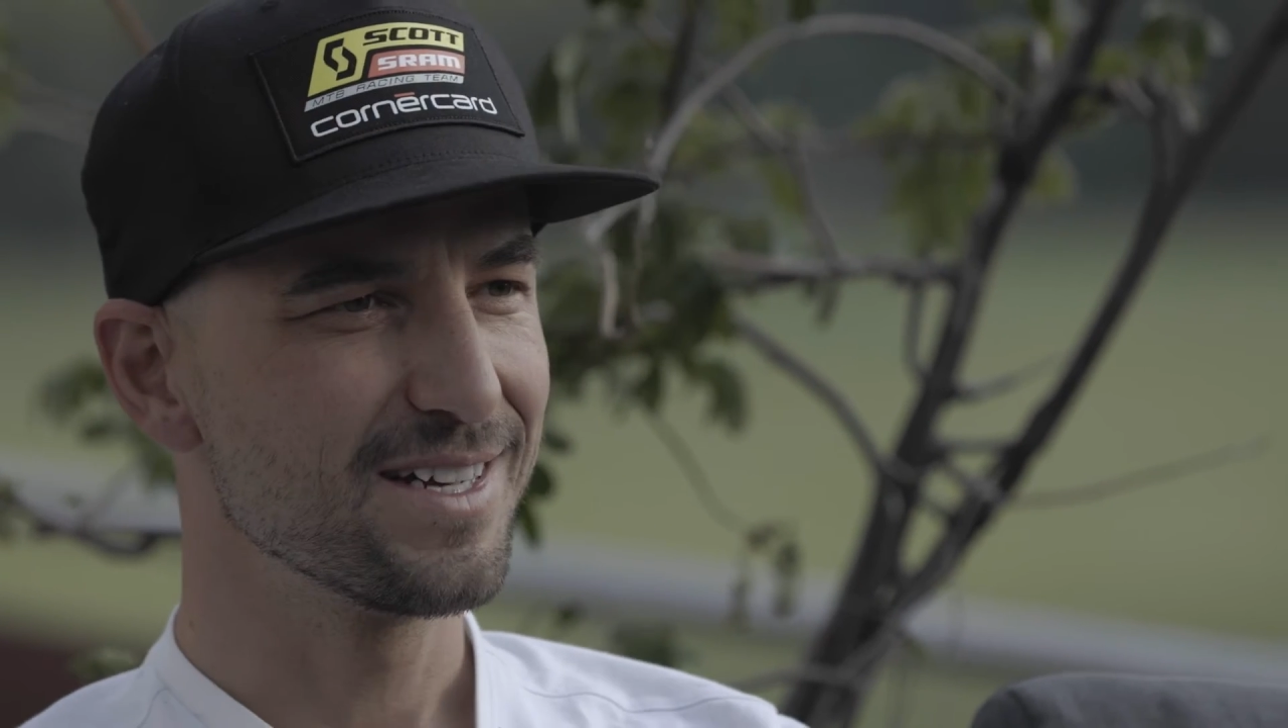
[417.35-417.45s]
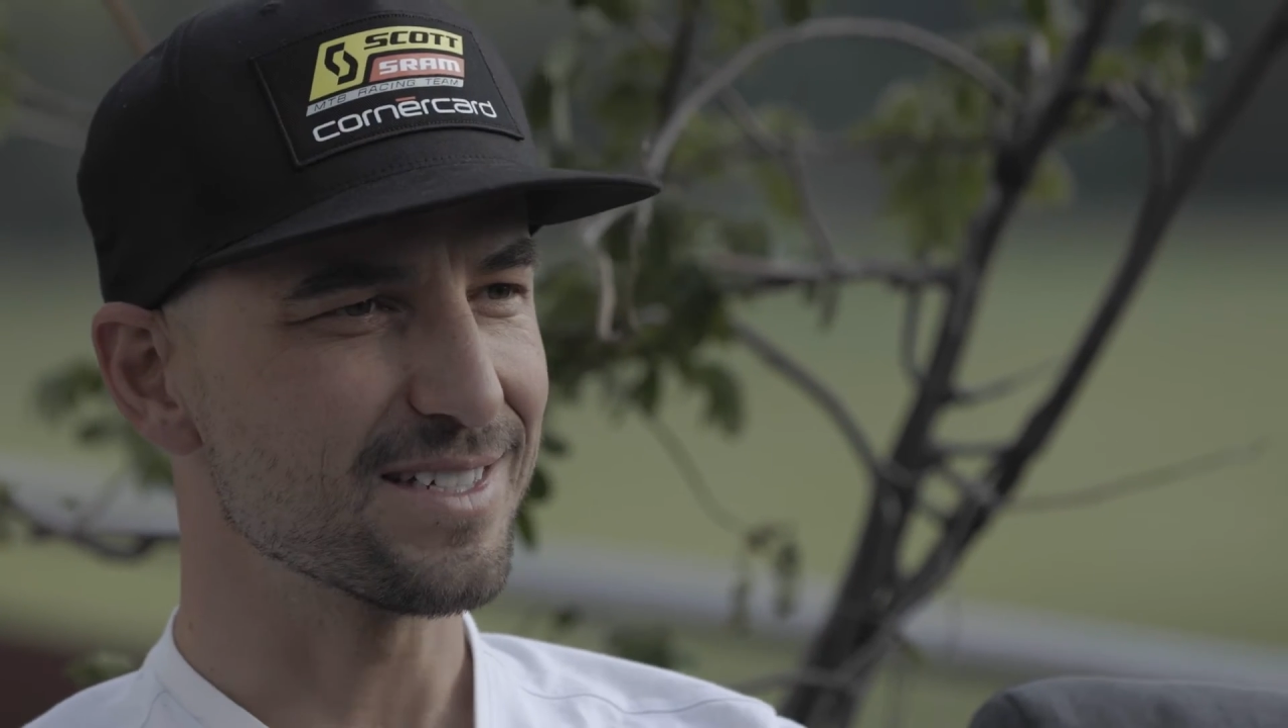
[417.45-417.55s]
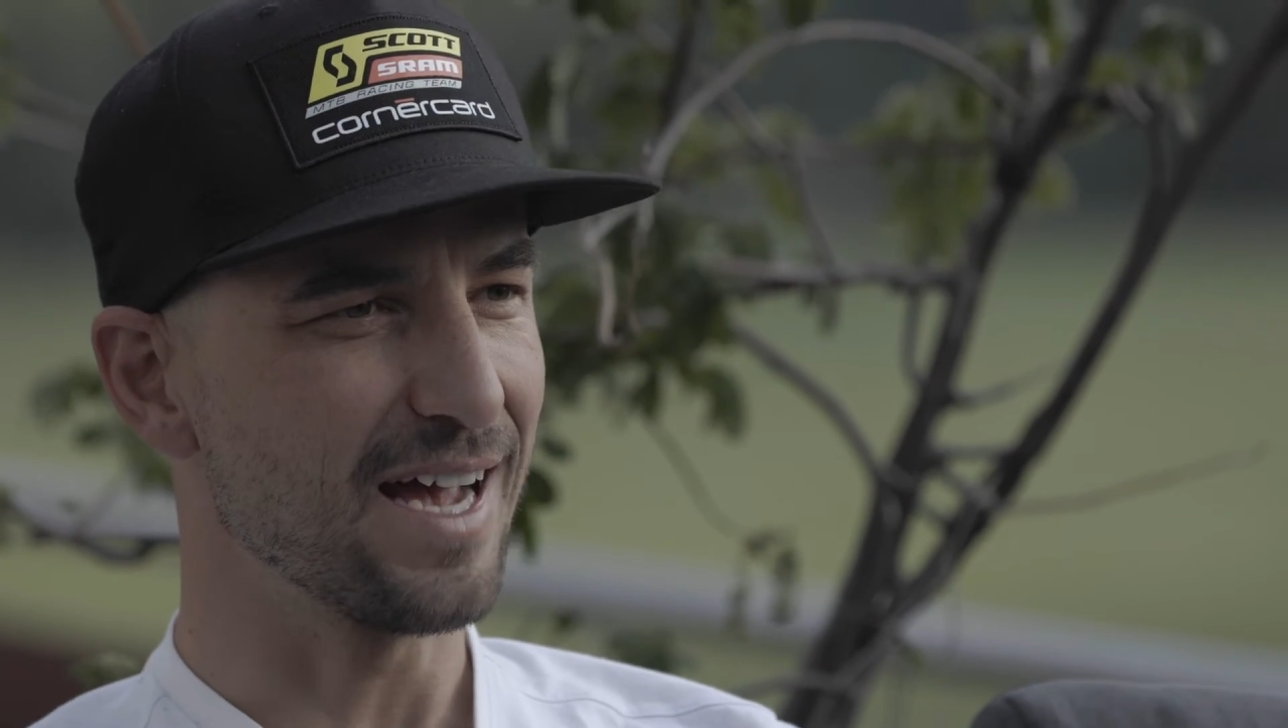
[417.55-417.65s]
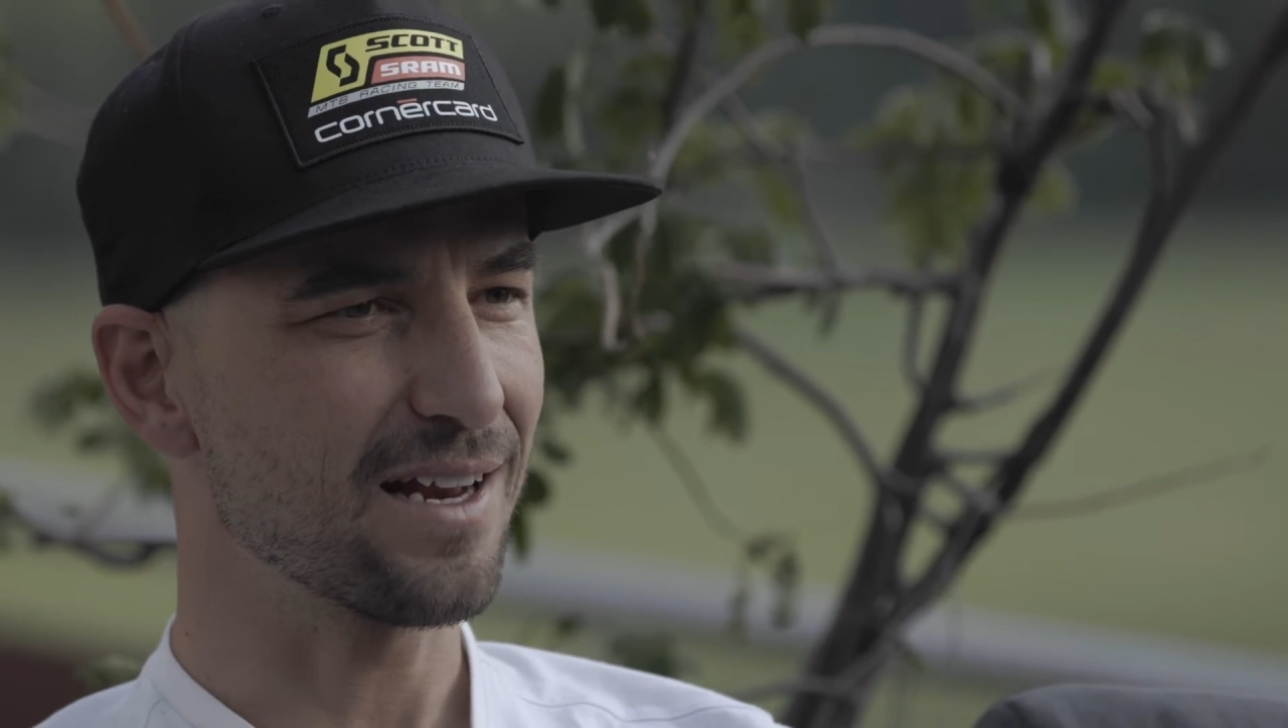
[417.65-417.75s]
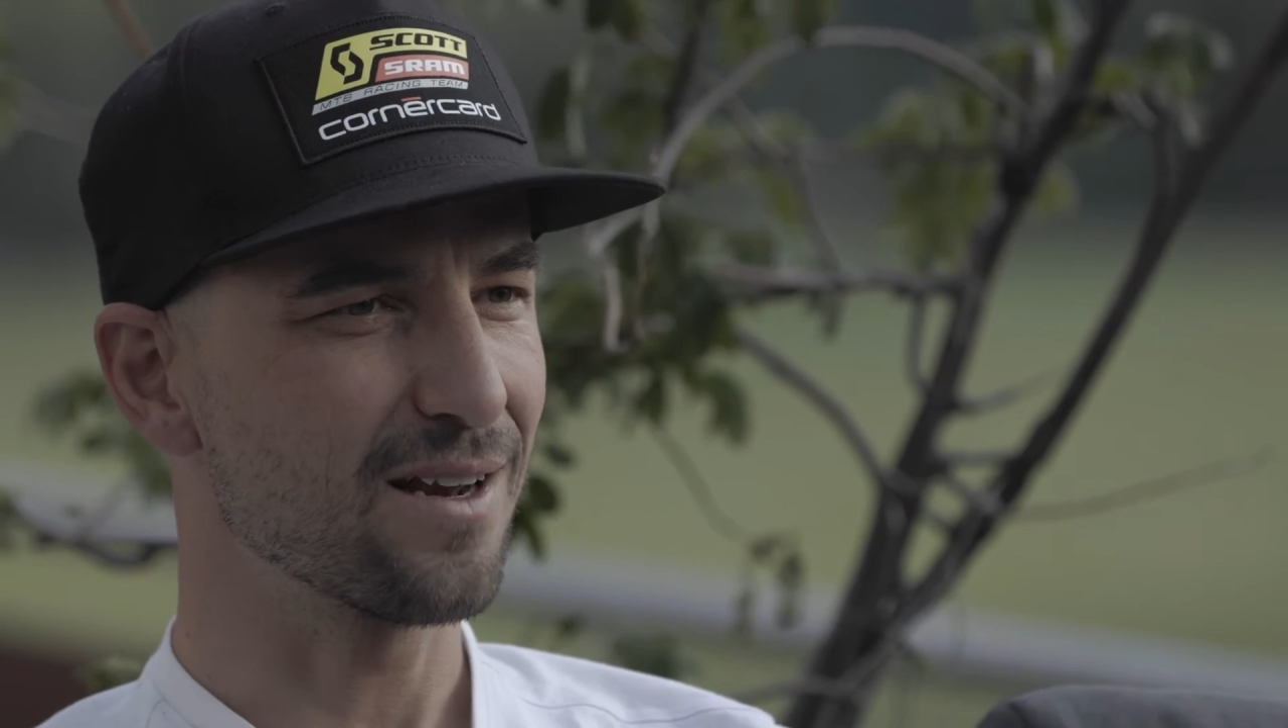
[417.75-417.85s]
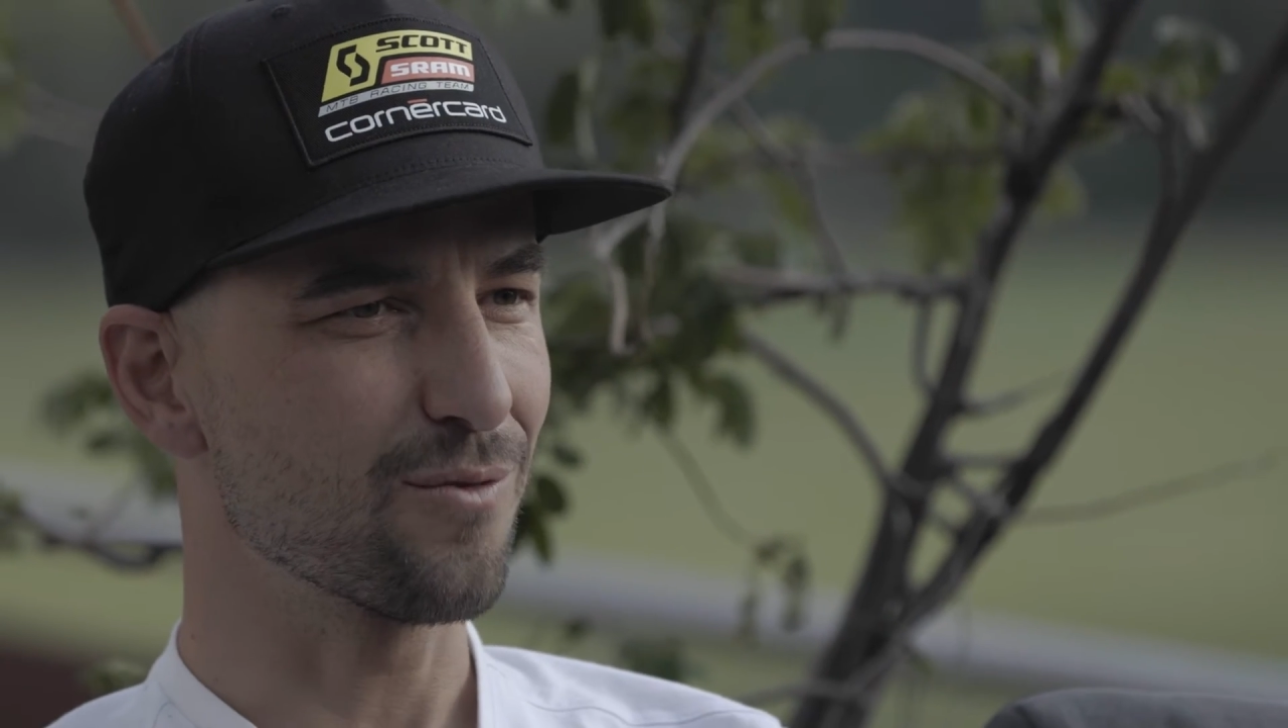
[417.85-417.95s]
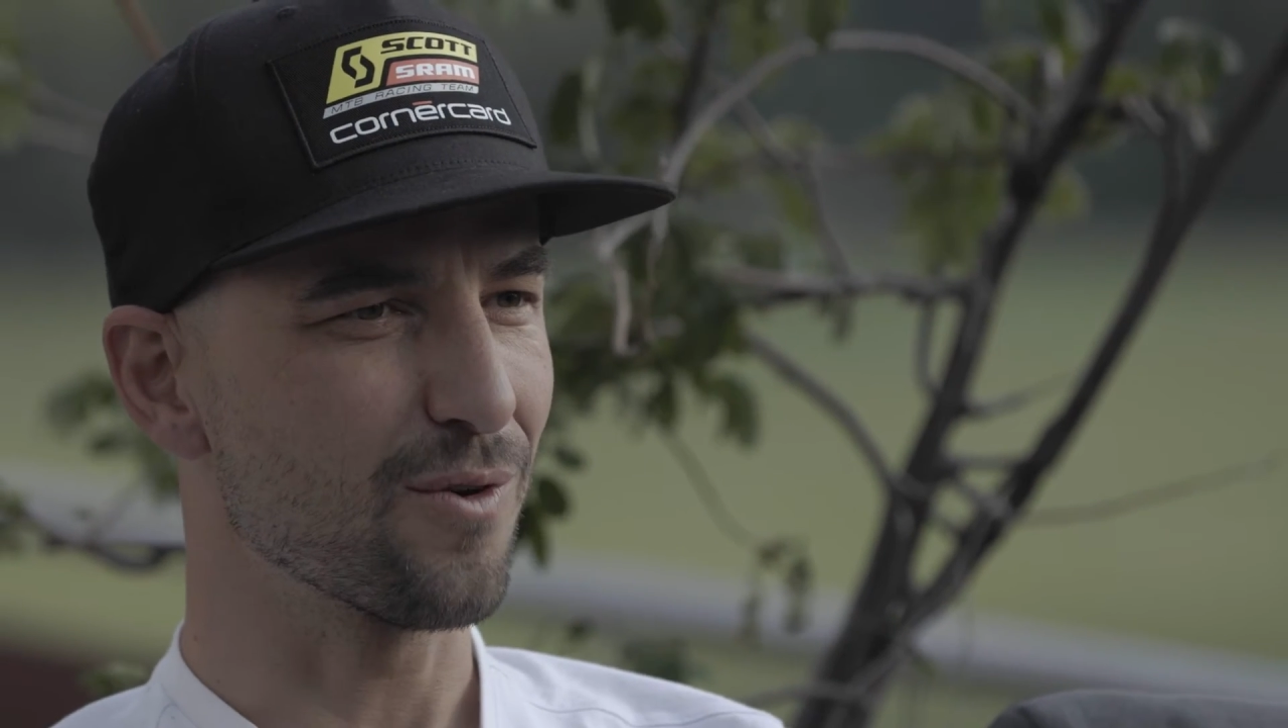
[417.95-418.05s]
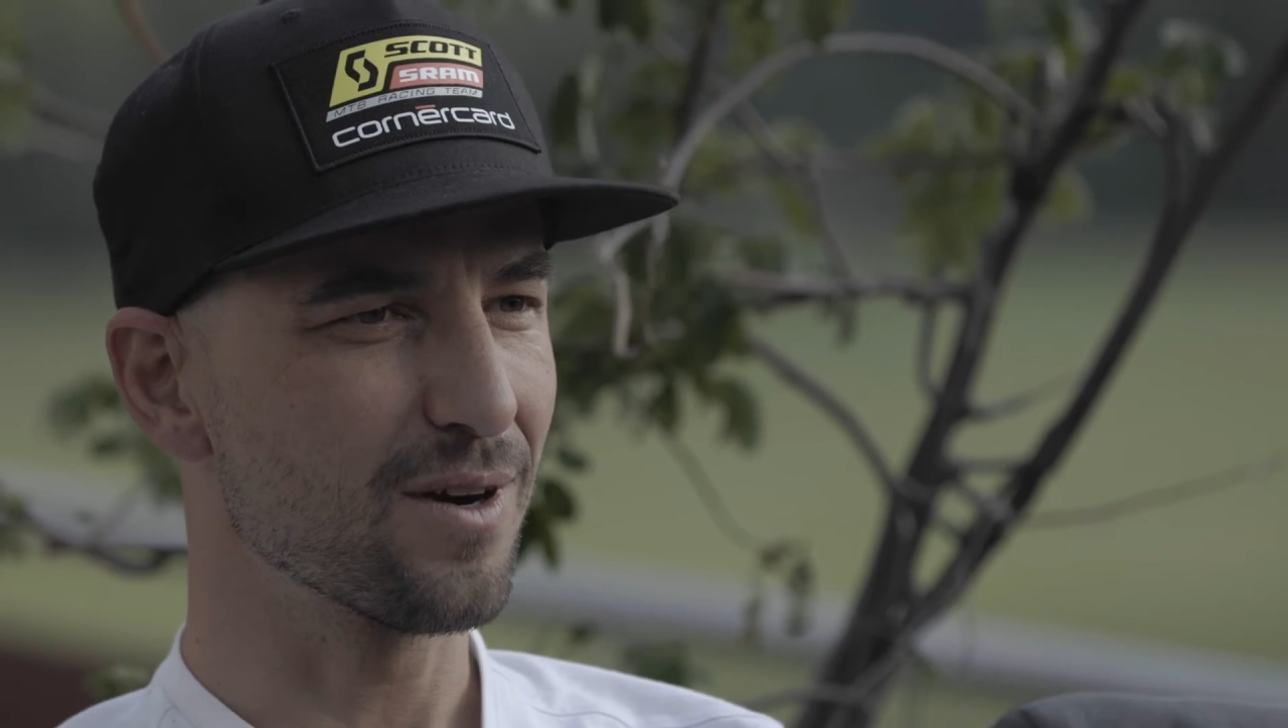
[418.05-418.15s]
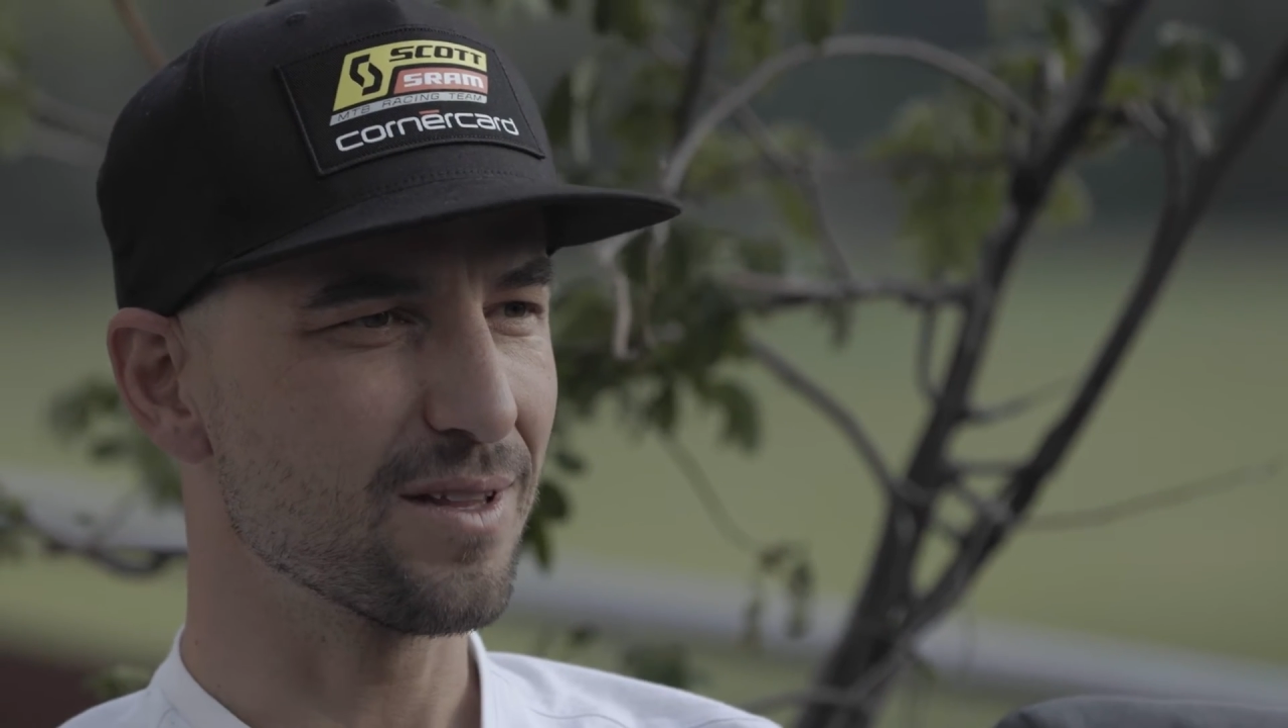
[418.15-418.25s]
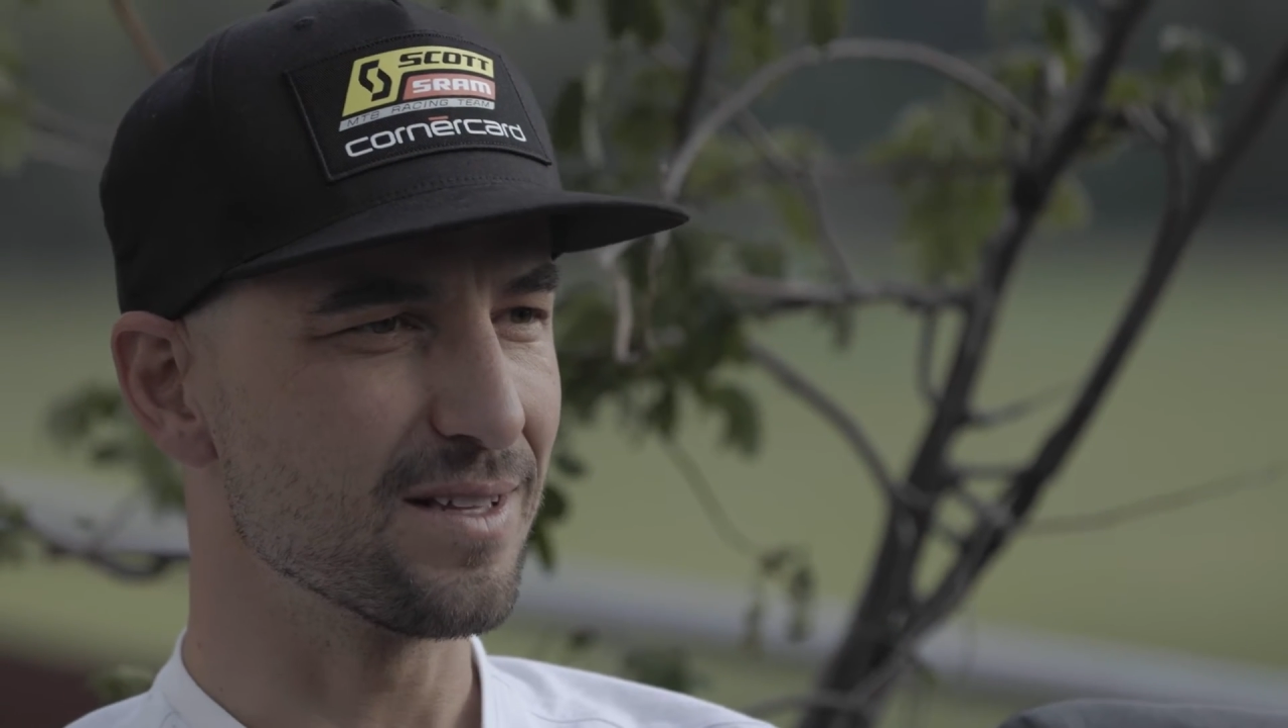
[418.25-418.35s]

cycling world,